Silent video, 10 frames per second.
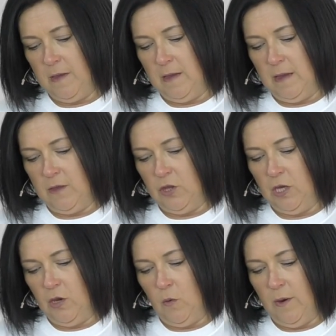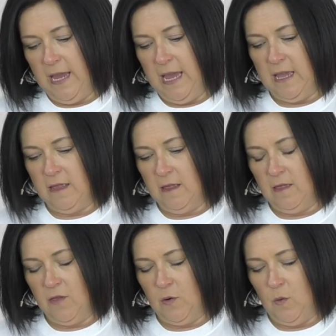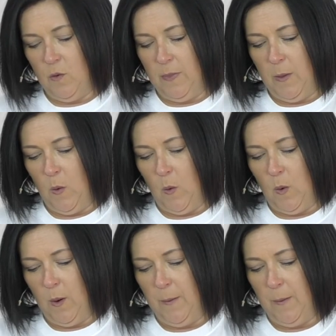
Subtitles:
and she can go in through the hole.